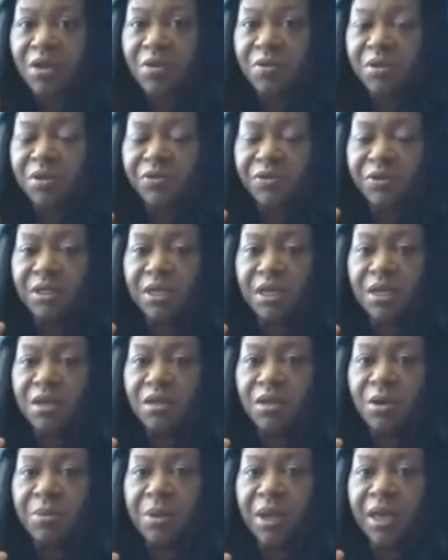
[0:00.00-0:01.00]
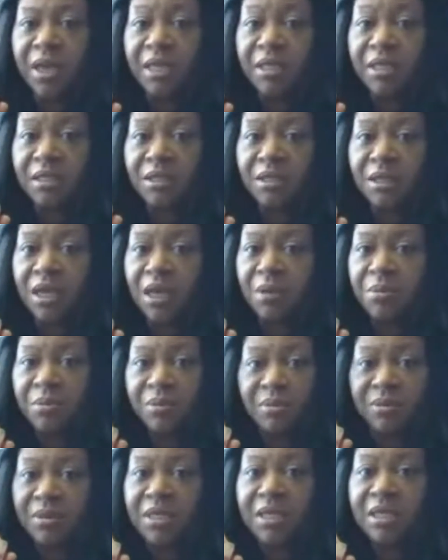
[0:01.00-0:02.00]
I know it's for sale on my Etsy
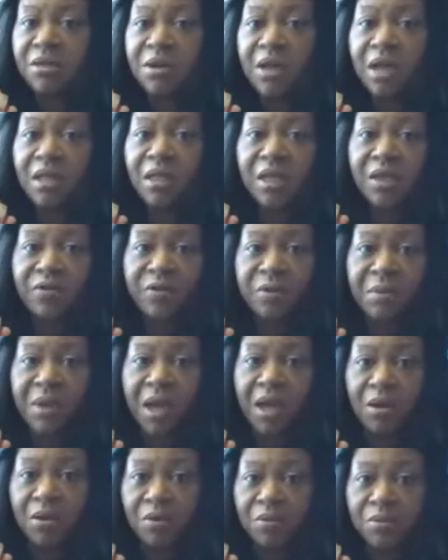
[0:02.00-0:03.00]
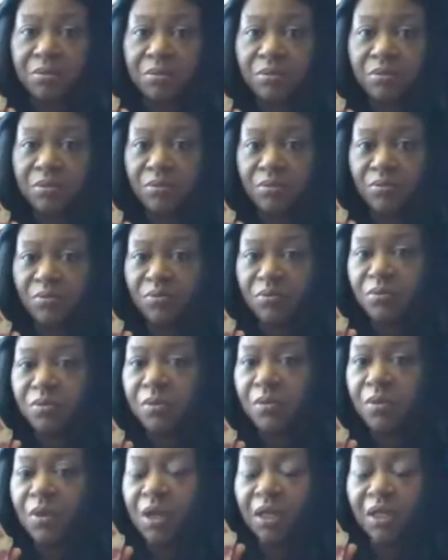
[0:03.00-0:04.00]
shop. These are not leaving my home.
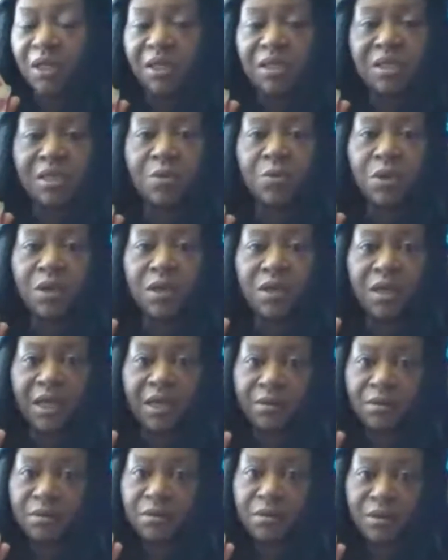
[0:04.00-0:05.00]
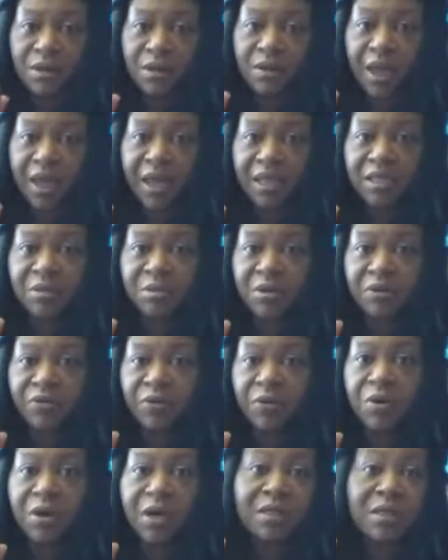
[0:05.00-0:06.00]
Unless someone, you know, asks
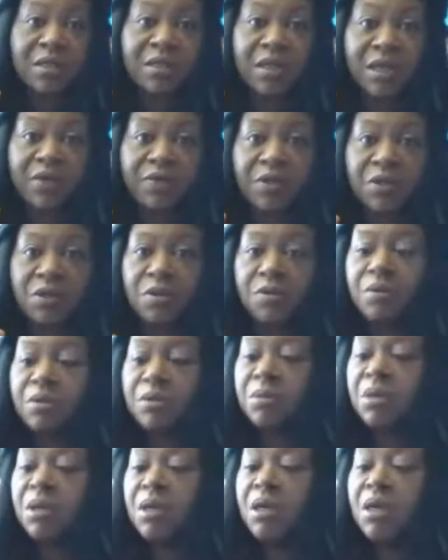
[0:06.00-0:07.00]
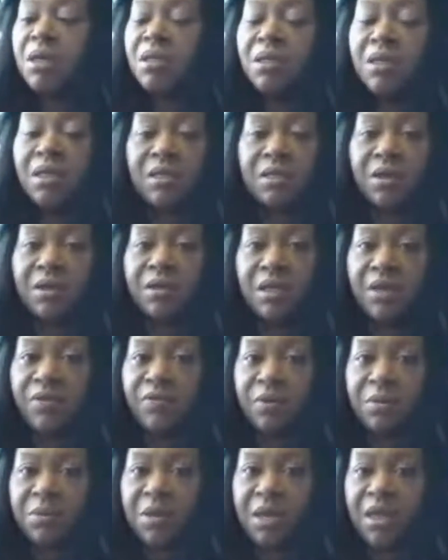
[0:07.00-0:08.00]
me for it, I'll just give it to them. These aren't
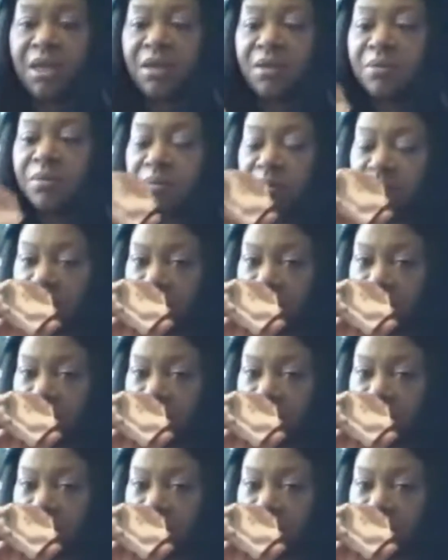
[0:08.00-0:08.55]
leaving me.